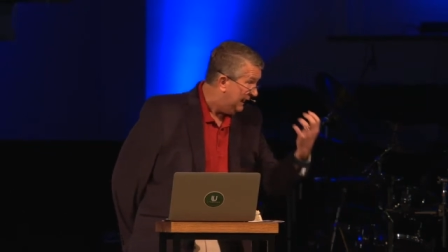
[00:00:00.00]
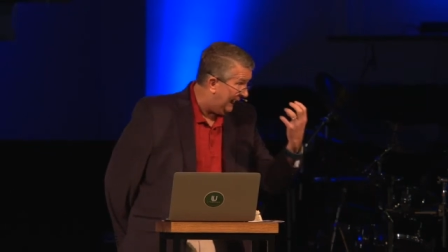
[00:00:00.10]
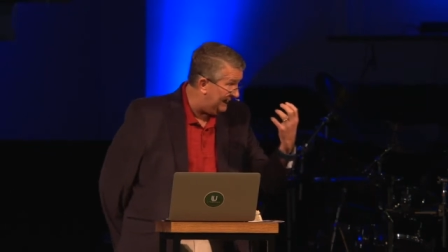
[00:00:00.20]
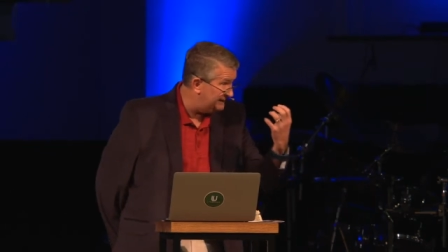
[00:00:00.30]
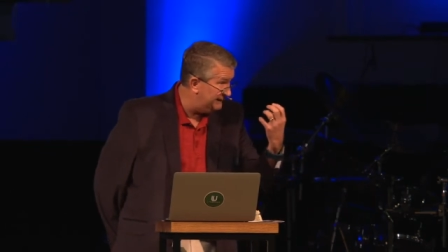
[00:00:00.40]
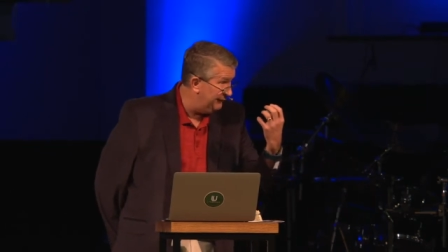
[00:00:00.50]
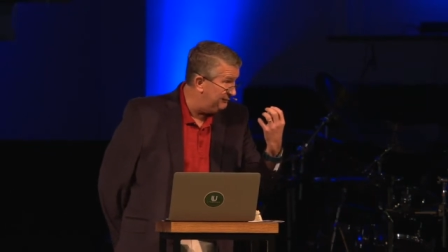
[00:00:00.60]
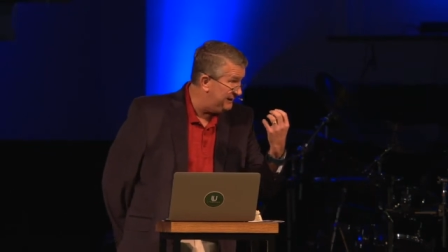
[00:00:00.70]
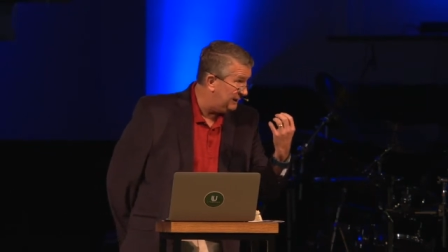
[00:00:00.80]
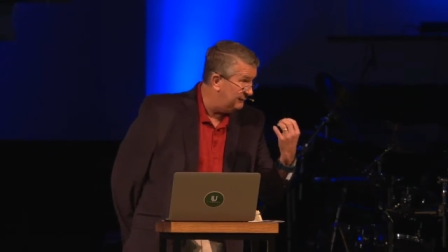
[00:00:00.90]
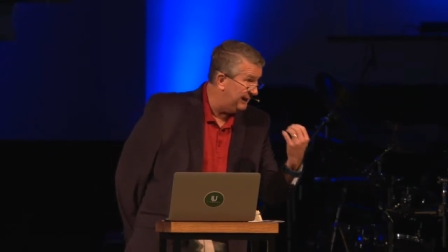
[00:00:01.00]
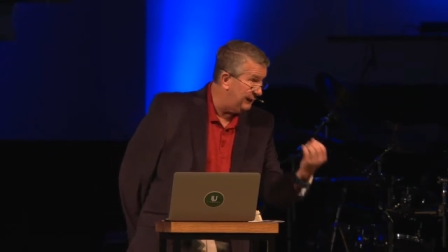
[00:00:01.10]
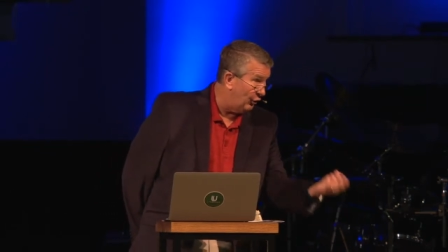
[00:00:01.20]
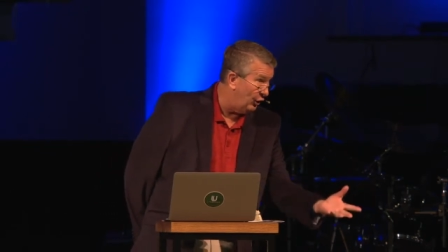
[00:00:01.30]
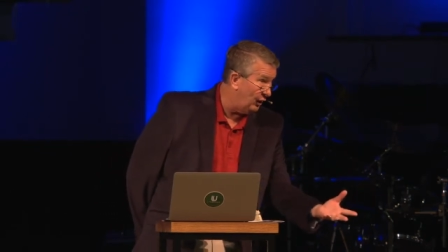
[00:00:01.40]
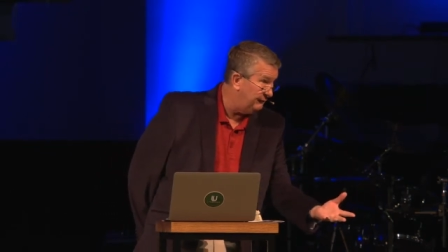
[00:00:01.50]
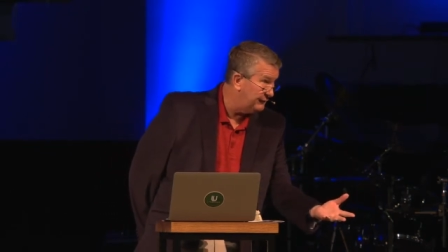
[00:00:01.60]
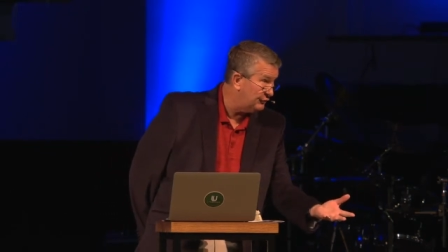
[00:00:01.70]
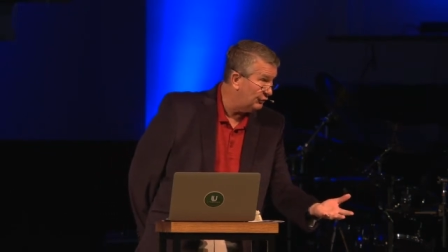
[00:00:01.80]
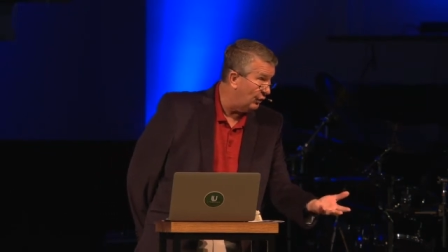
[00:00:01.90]
as he would be coming in all of
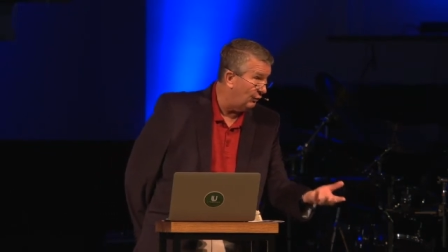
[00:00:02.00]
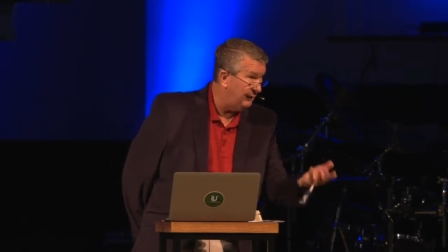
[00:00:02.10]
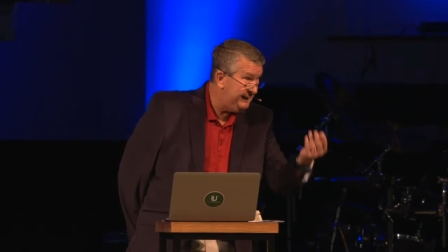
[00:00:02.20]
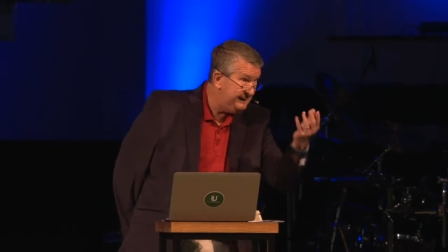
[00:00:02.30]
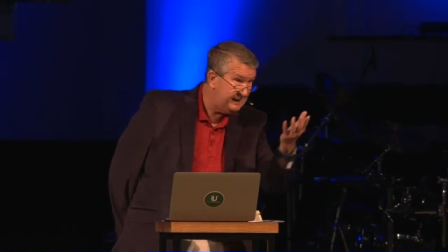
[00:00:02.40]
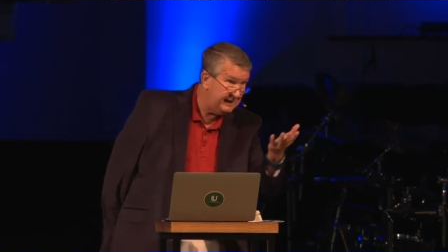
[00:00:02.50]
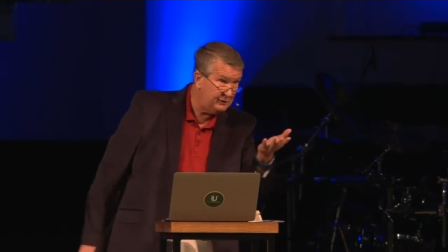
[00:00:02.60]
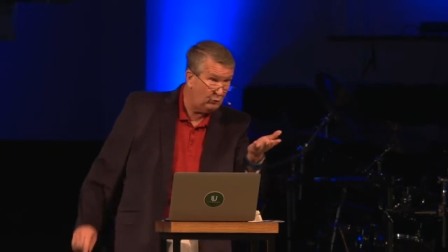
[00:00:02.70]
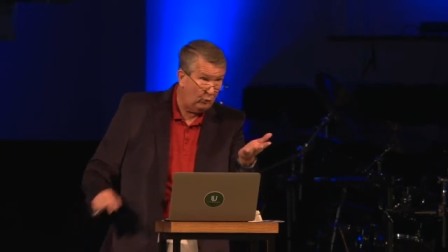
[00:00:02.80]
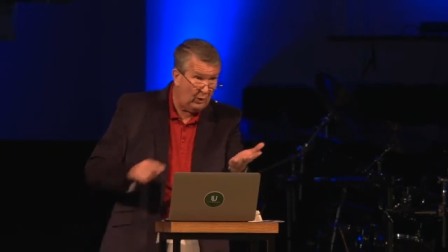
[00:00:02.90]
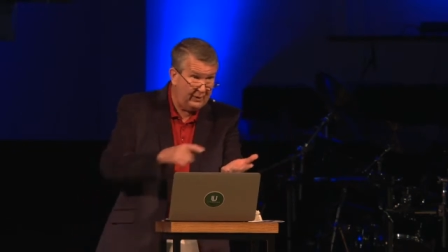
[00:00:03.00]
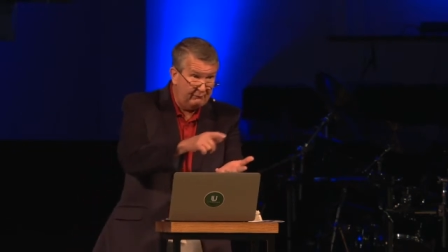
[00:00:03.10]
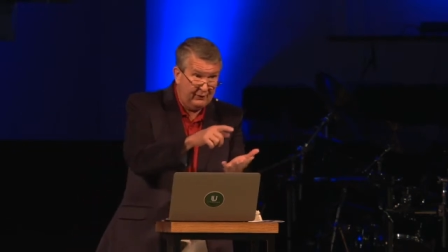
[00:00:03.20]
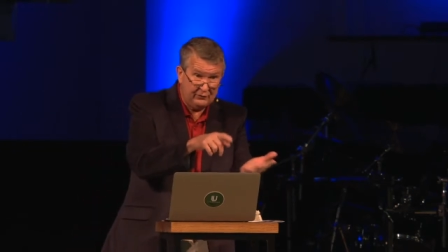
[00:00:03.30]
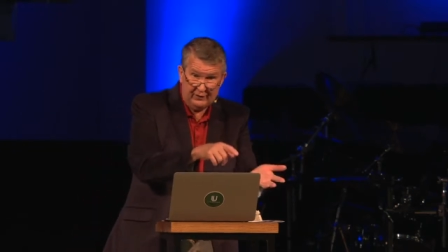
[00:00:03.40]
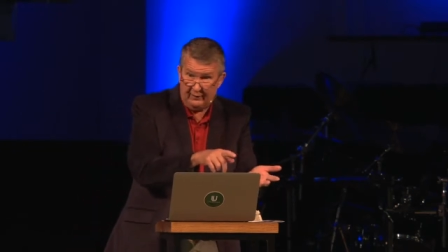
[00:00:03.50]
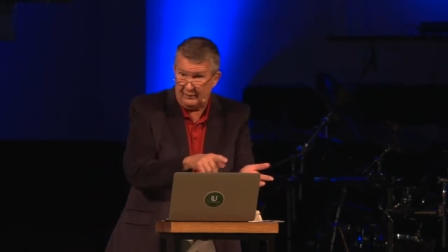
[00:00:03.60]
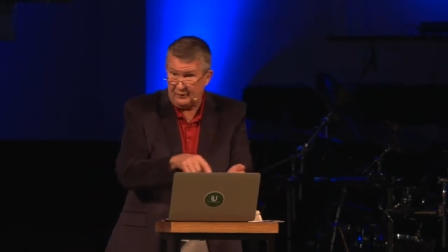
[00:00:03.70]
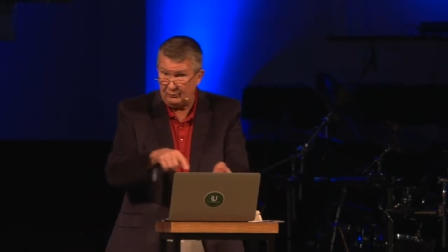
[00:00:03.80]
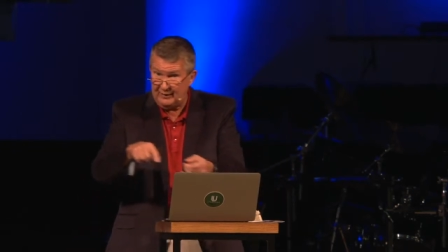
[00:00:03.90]
his glory. He takes one of those
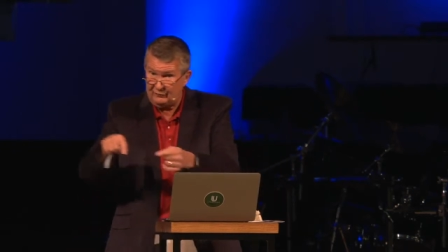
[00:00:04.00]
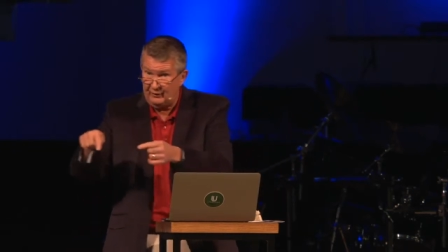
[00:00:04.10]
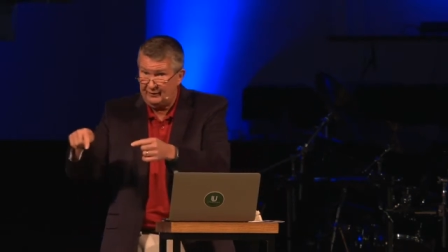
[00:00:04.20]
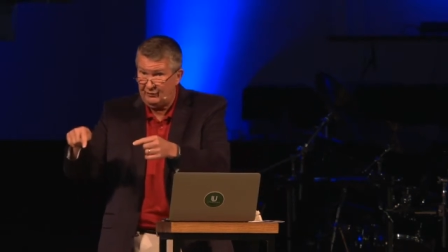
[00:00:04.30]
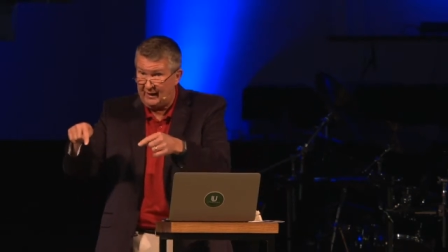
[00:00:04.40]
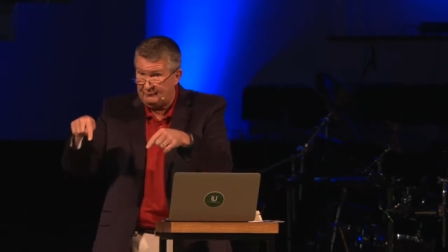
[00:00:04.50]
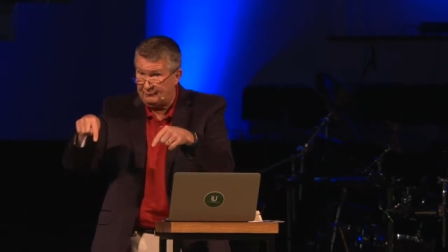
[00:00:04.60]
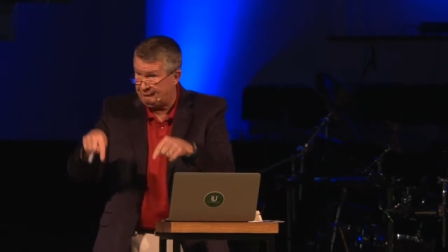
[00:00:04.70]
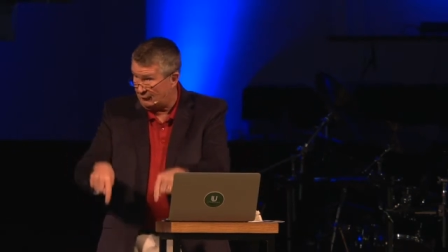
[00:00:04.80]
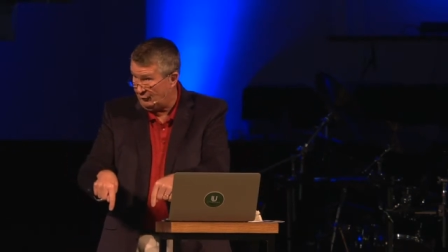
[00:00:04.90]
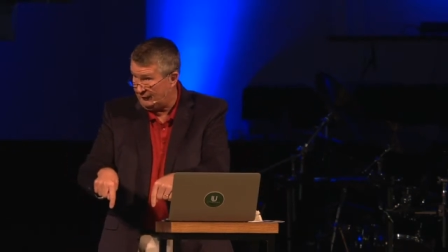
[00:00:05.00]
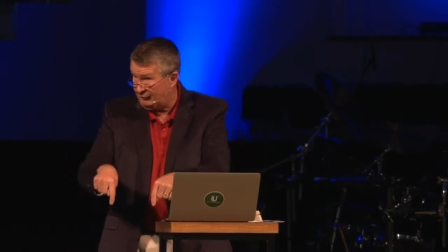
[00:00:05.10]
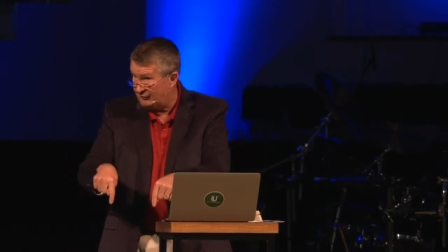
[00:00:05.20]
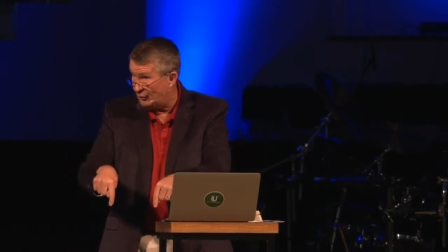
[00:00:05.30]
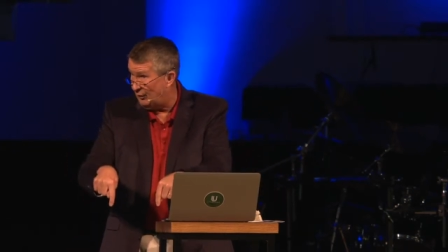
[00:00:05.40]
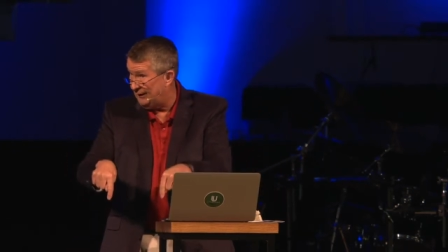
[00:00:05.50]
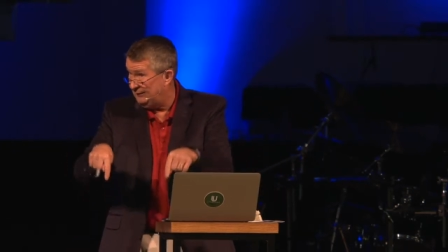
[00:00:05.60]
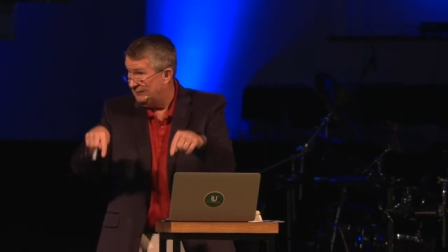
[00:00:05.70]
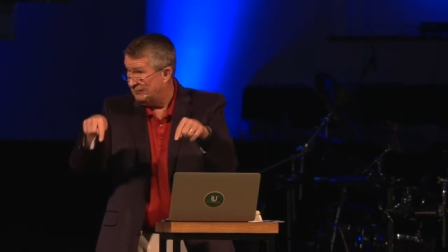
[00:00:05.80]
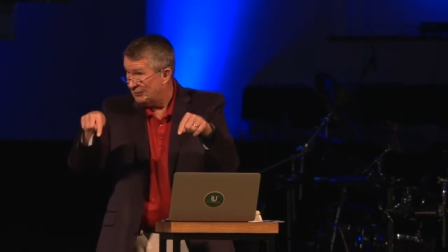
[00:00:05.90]
characteristics and focuses on it
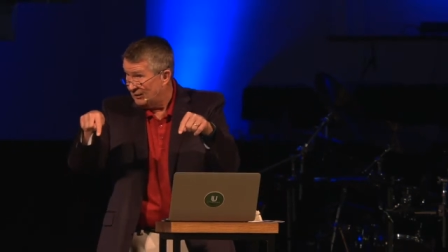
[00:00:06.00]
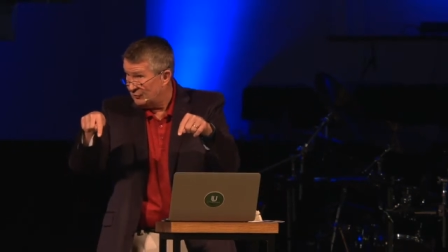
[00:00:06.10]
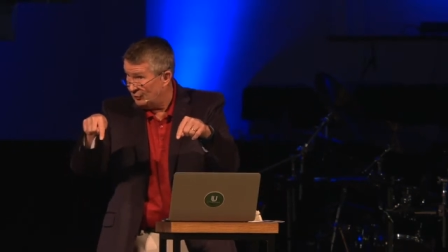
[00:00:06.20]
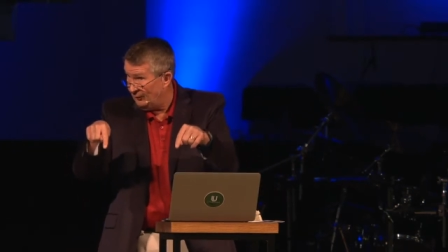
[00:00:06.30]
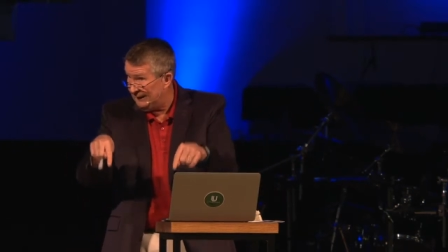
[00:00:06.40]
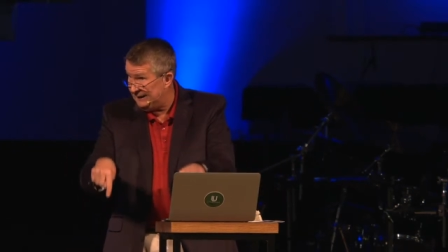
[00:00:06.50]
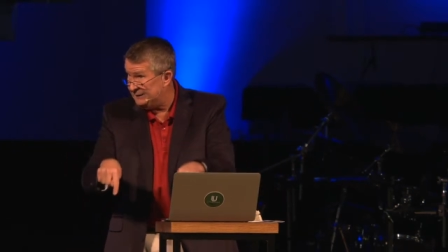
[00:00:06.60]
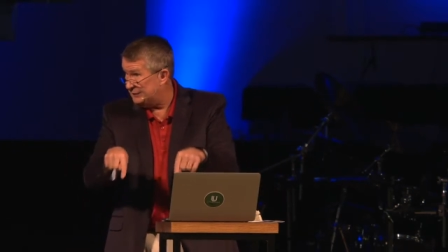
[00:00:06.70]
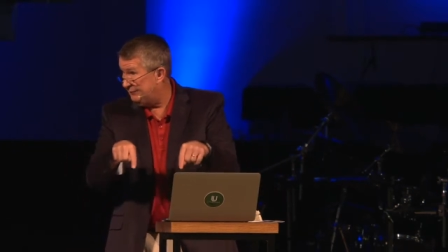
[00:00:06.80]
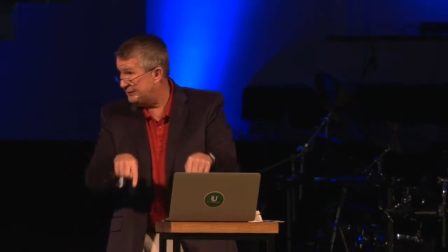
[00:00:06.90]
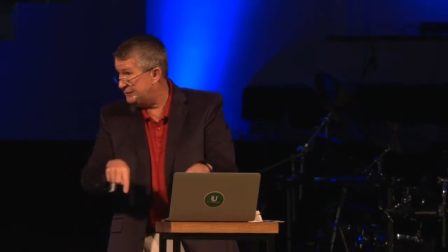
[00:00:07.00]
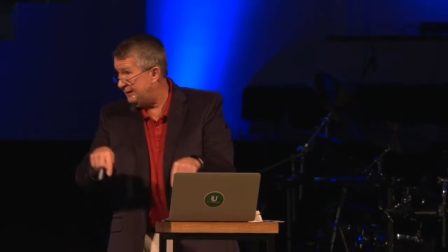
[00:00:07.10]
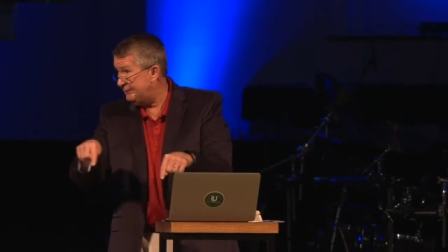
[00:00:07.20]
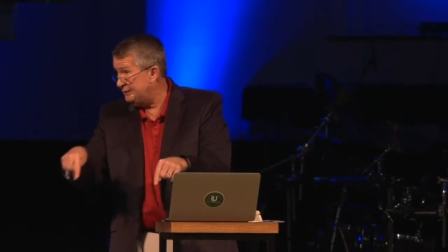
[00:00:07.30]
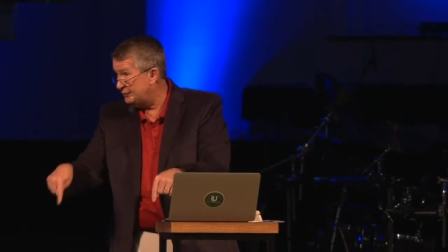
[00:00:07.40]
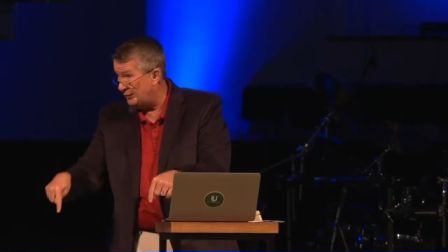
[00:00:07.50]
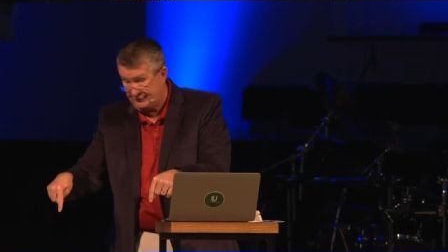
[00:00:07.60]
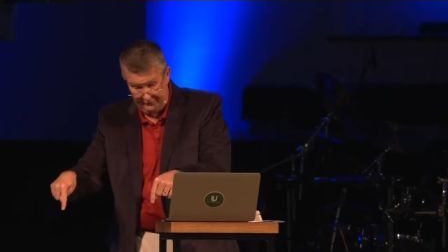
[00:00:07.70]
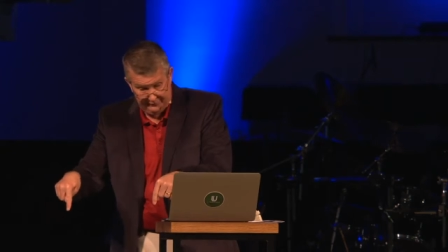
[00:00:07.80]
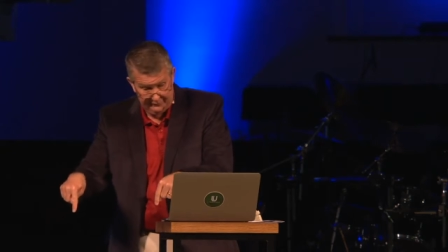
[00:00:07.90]
to each of the seven
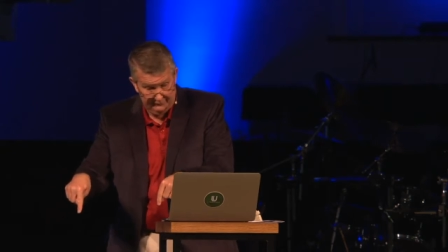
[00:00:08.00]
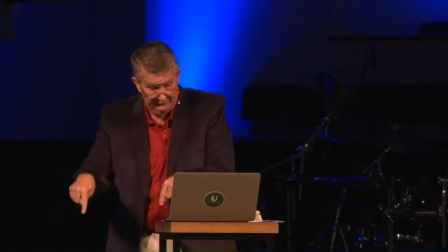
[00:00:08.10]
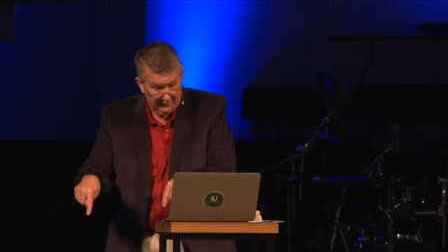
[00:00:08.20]
churches.